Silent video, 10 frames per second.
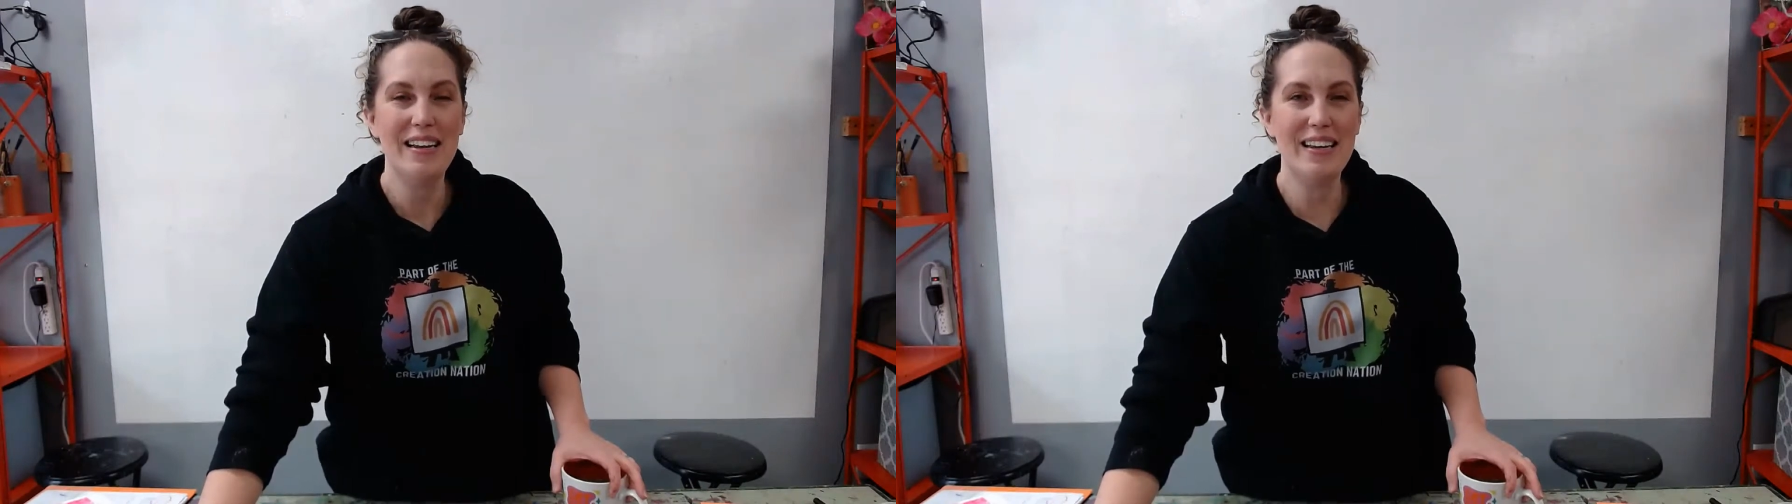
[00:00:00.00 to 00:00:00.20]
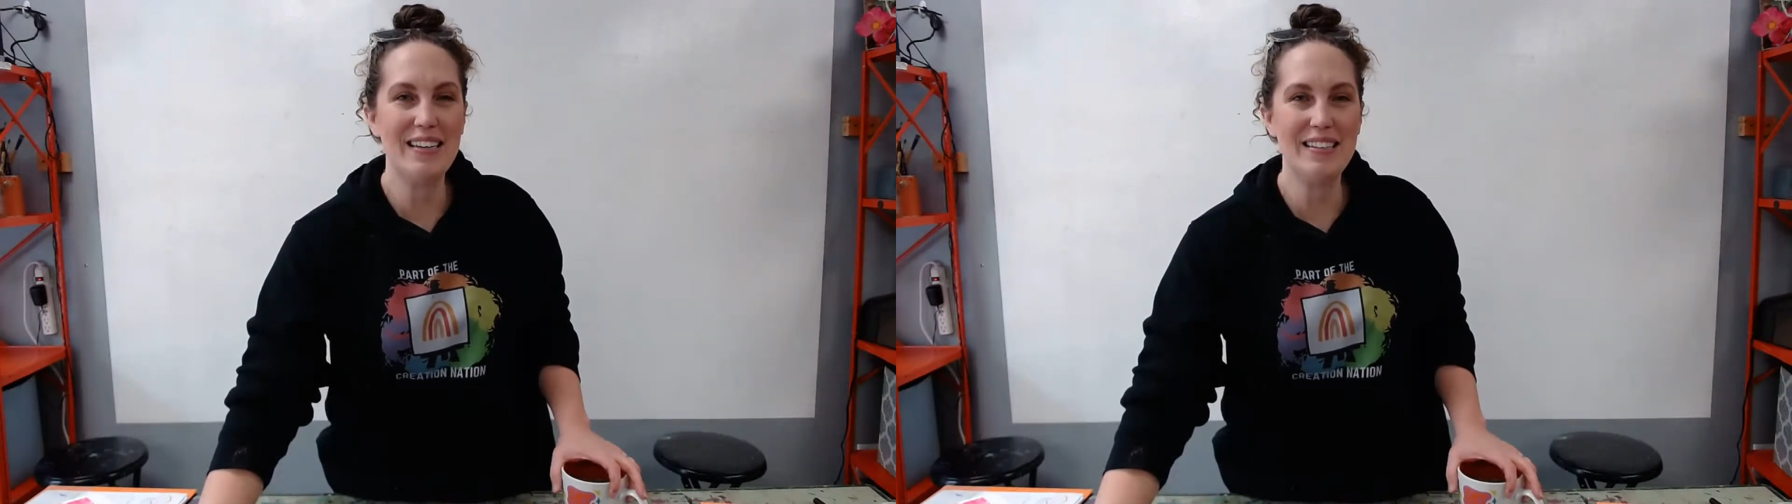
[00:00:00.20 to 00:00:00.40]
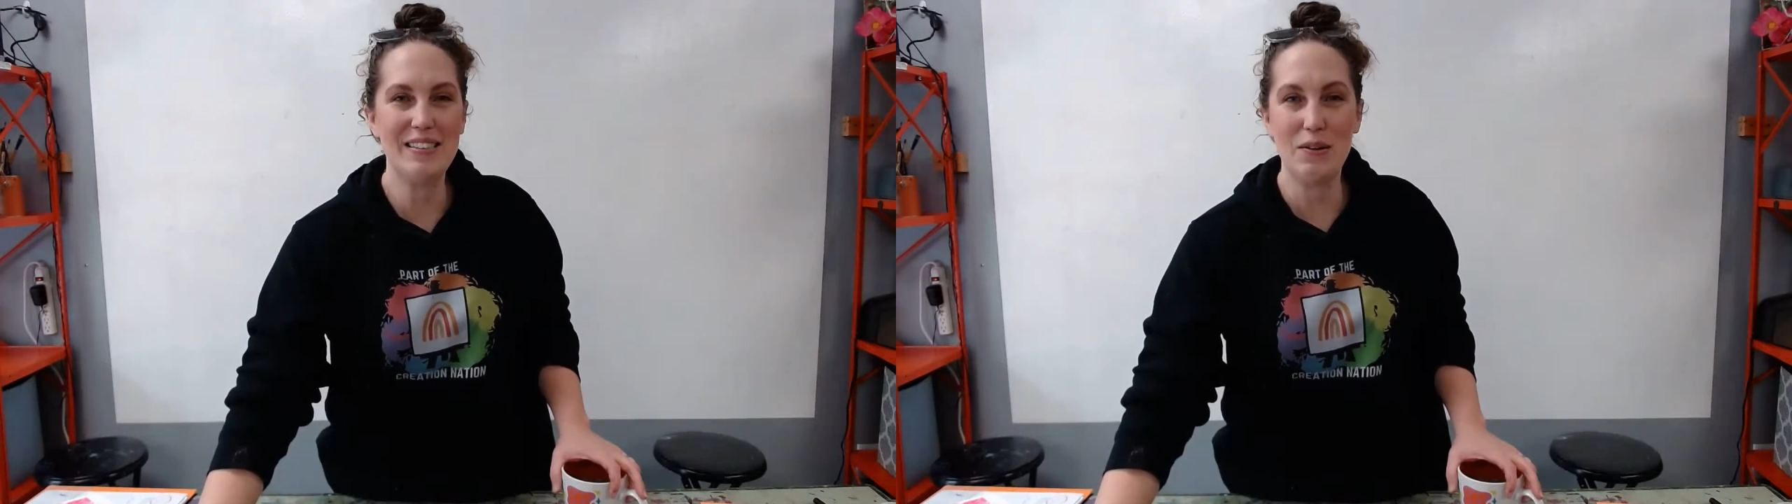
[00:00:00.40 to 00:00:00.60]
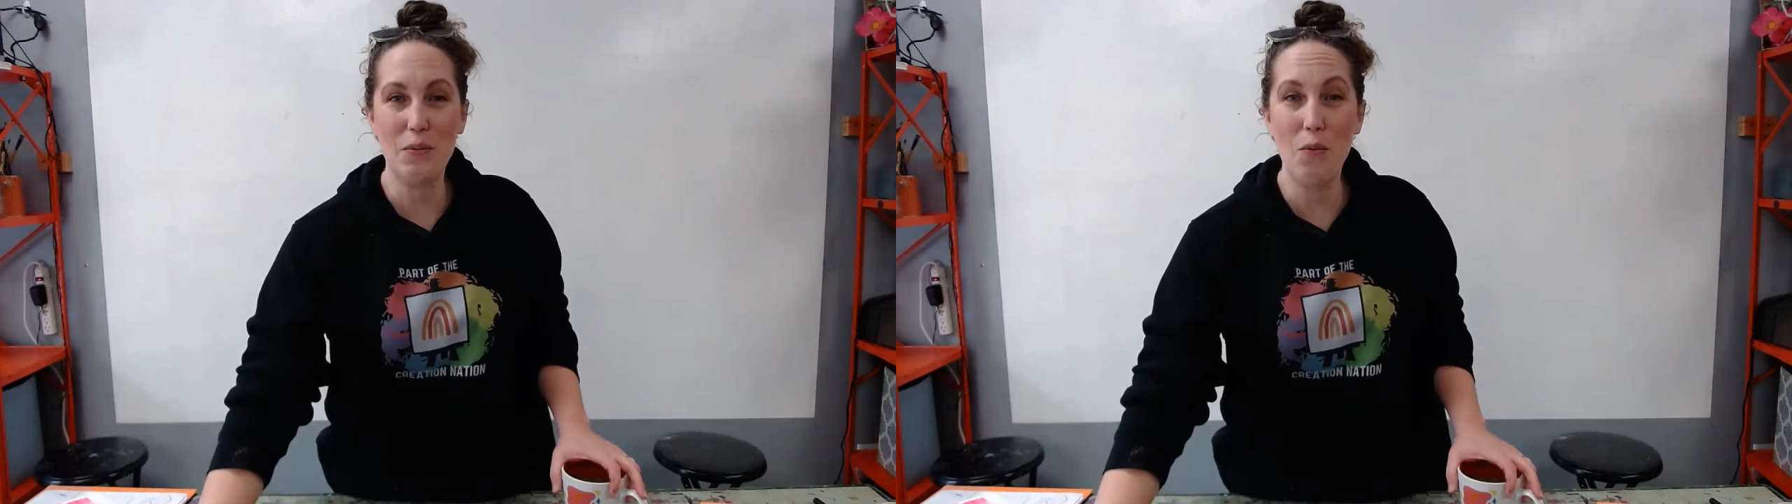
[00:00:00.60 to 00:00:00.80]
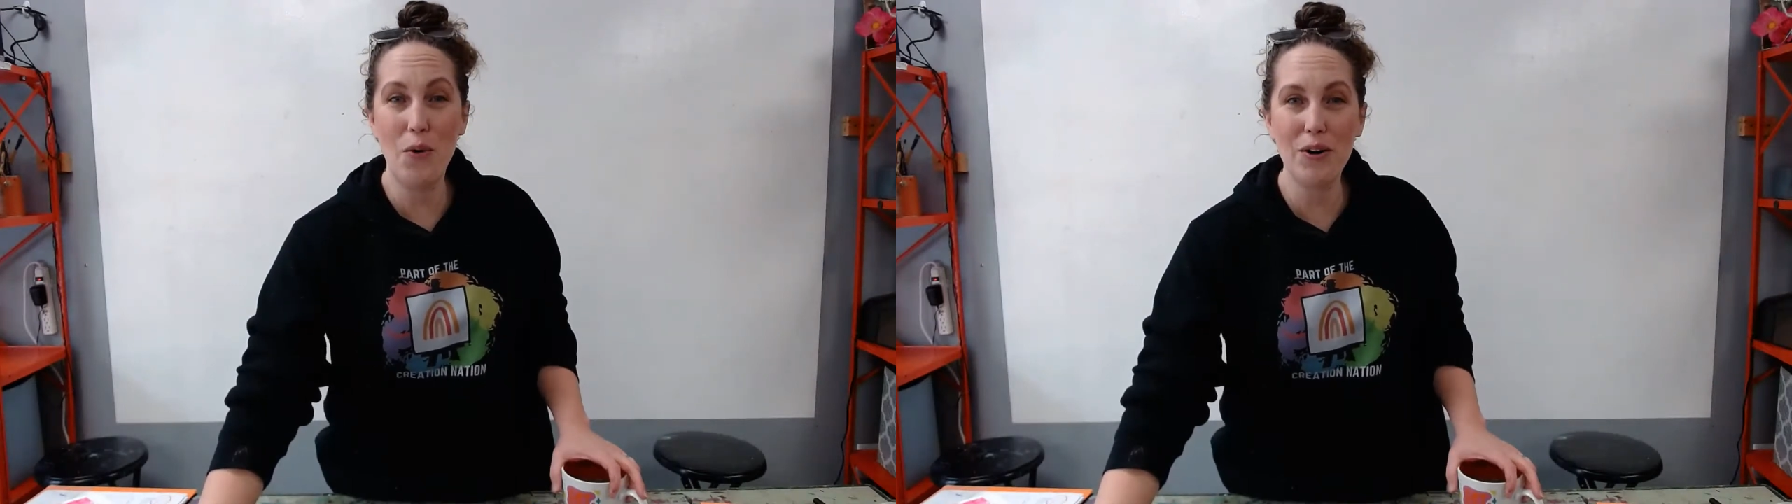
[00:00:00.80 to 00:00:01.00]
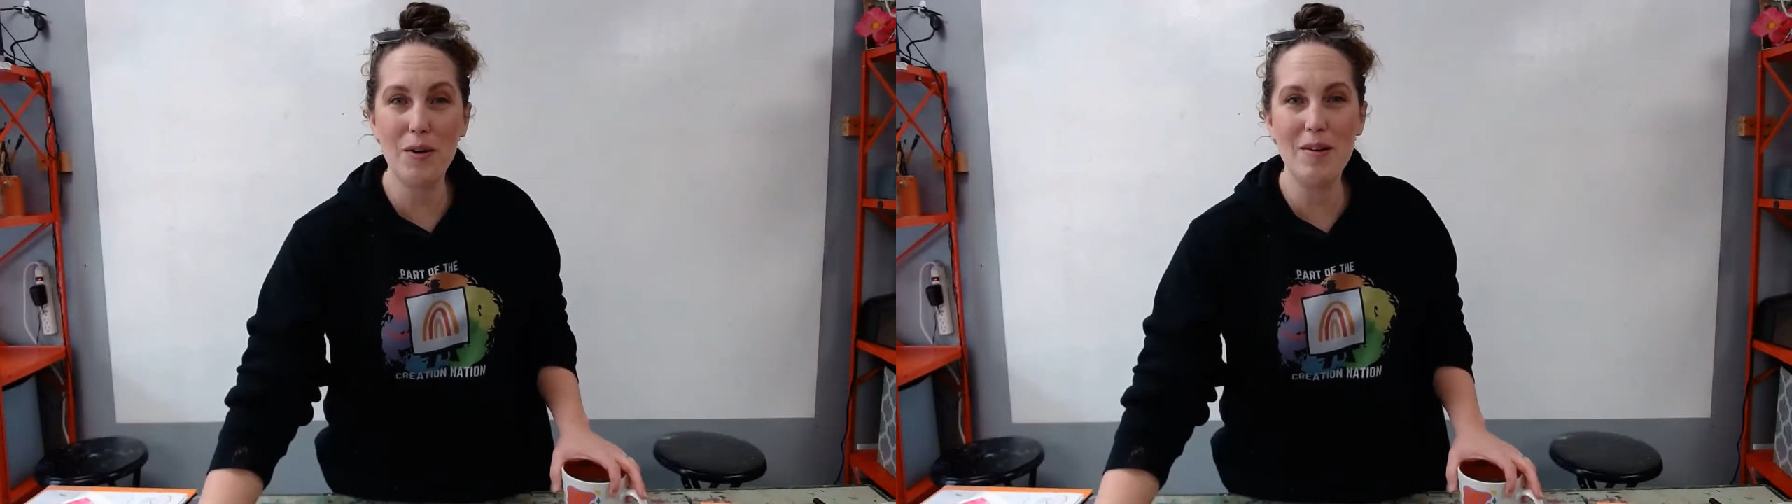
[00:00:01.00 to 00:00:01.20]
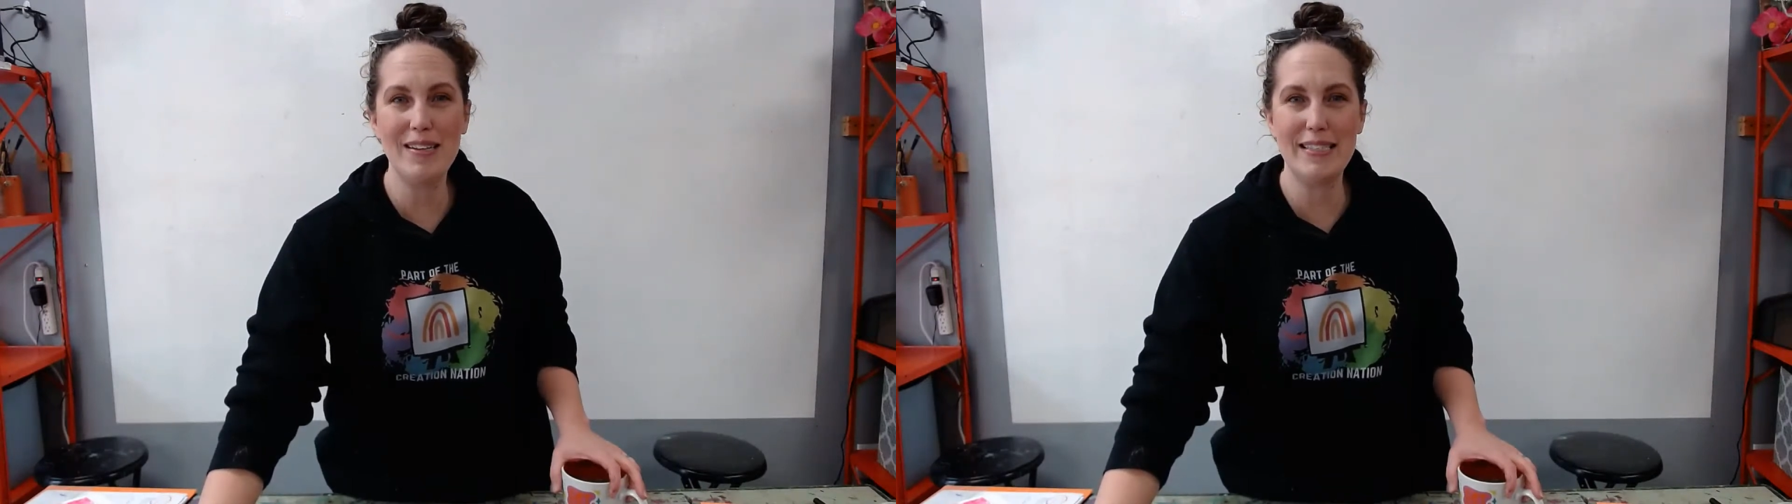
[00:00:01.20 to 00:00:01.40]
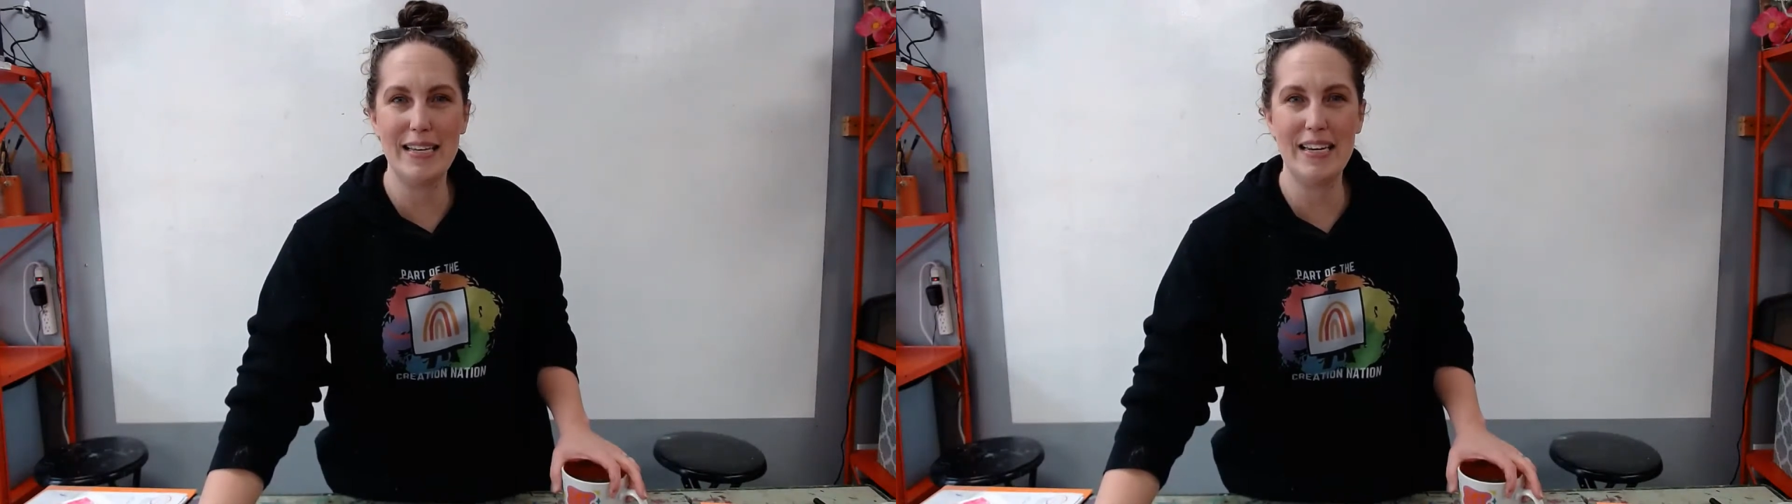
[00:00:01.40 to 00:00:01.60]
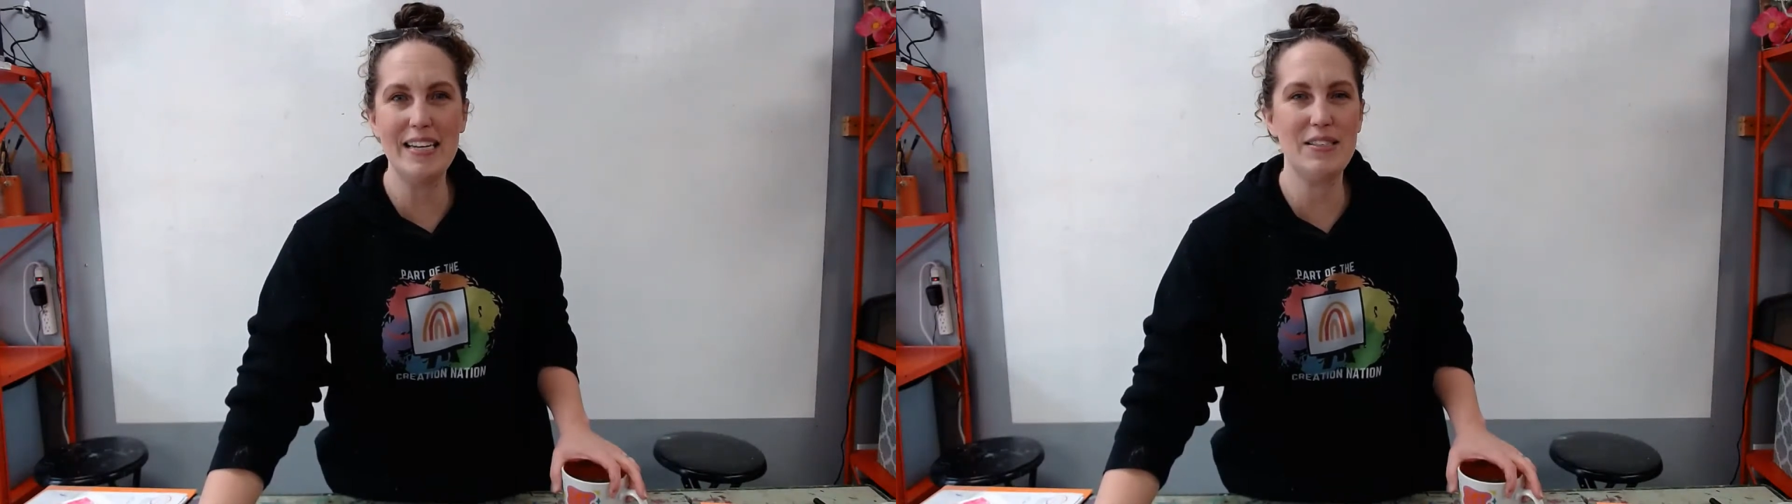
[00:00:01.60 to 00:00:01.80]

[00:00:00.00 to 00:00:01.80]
is warm and sunny,